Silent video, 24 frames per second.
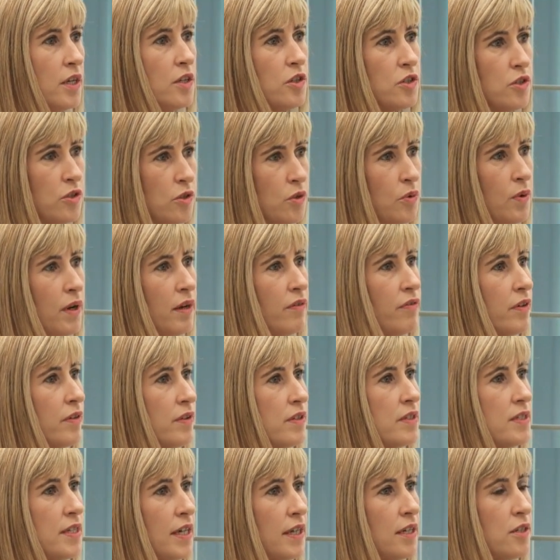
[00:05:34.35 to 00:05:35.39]
to whoever
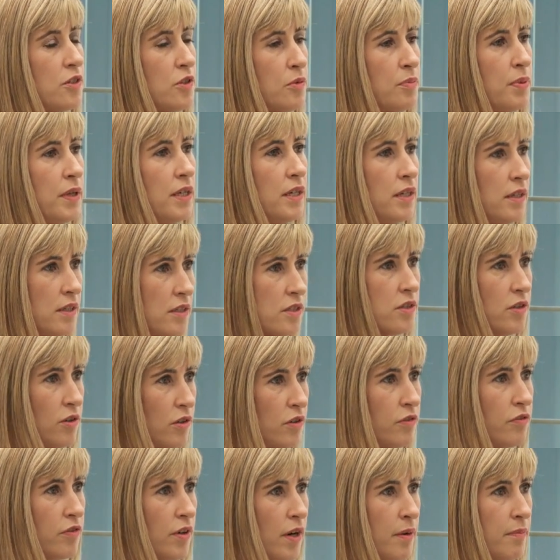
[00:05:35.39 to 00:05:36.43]
the second opinion is
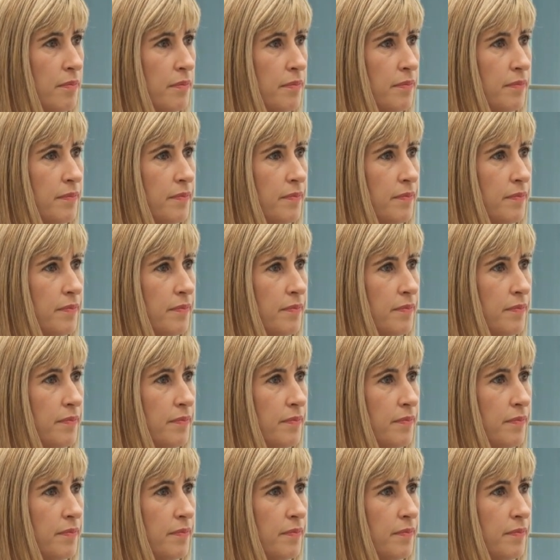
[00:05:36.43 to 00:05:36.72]
sought from.